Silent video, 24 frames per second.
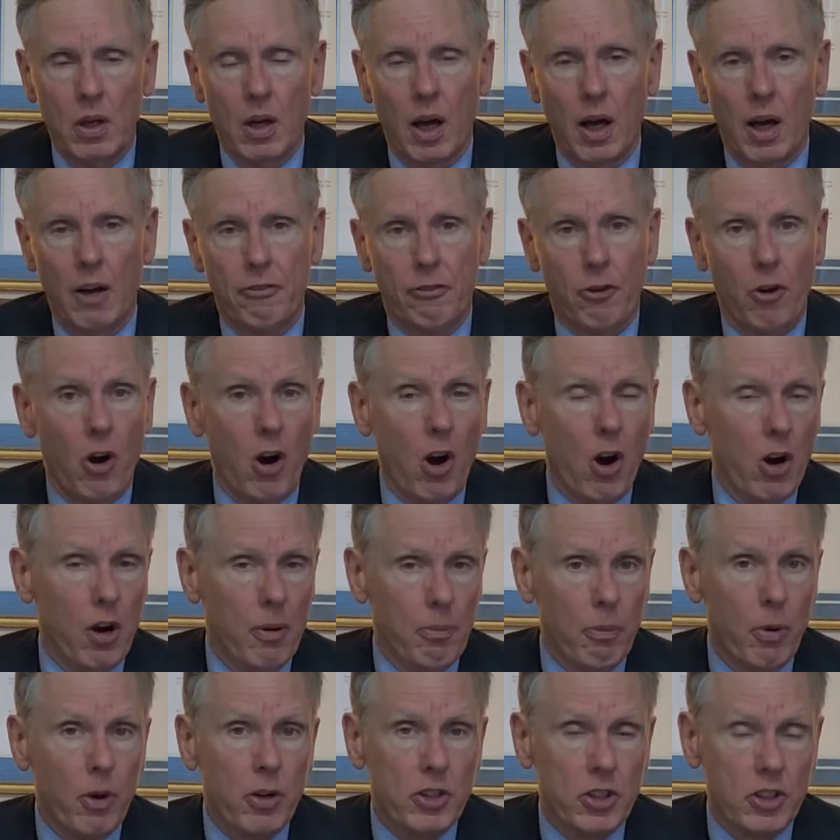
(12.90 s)
for our
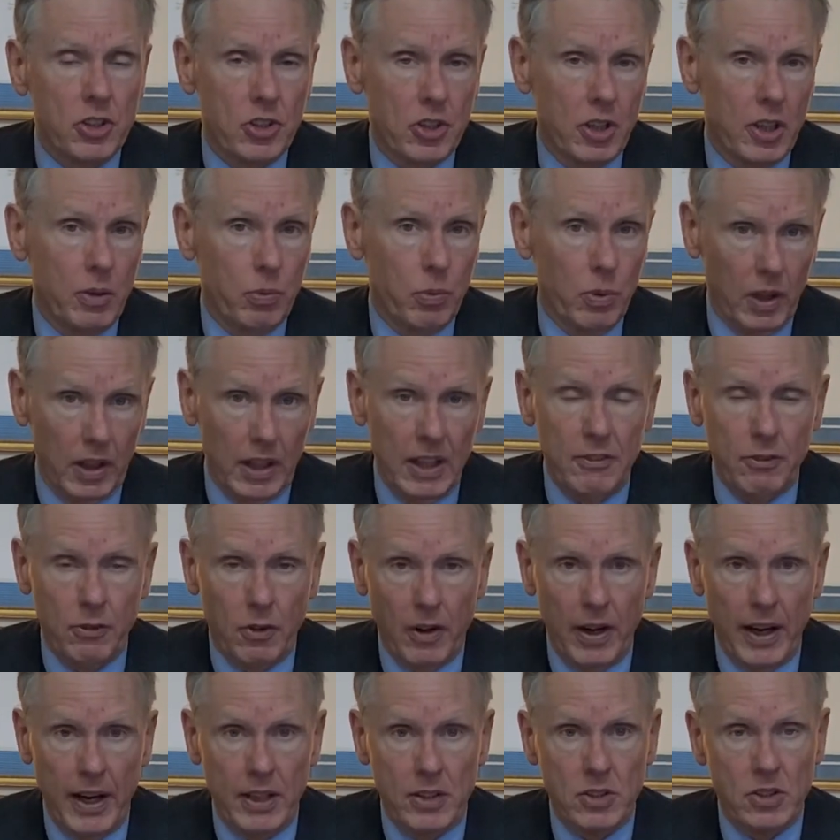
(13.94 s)
emergency relief
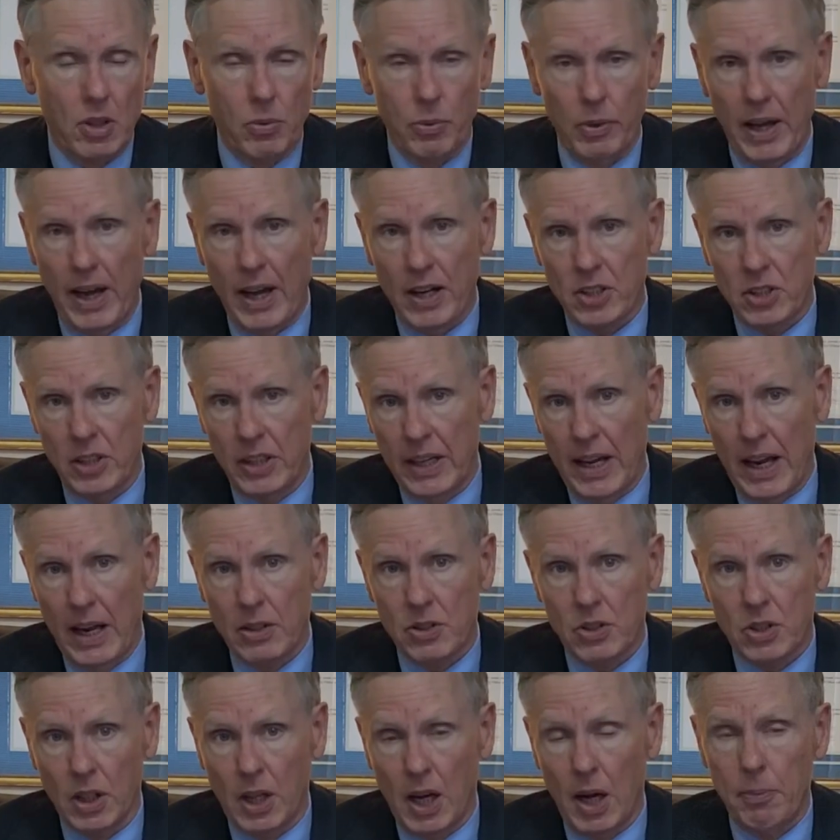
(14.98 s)
grants that we actually
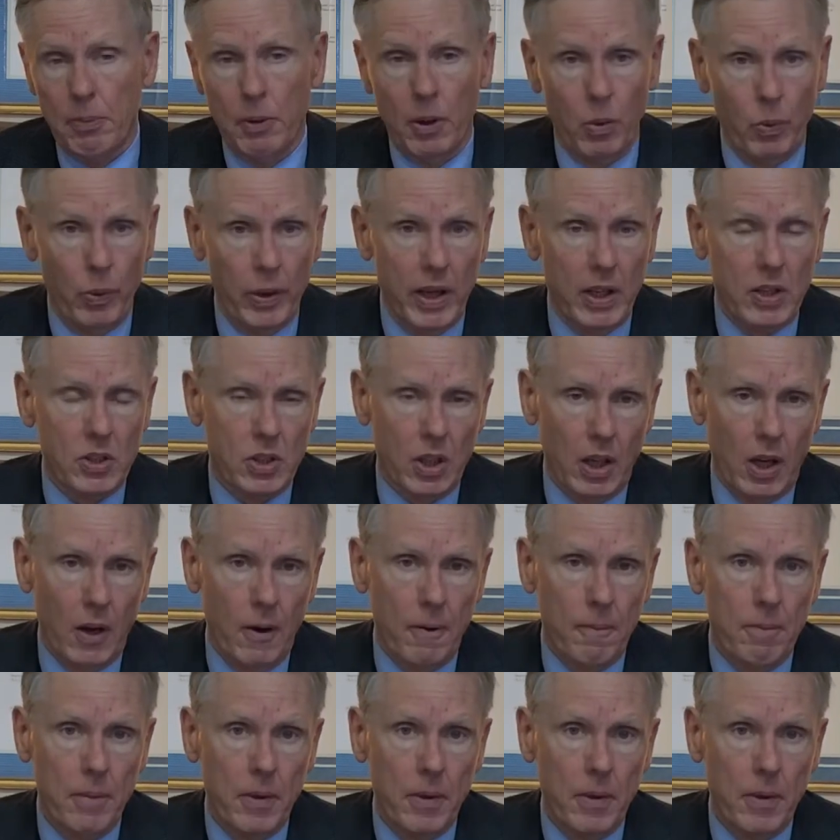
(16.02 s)
announced a couple of weeks ago.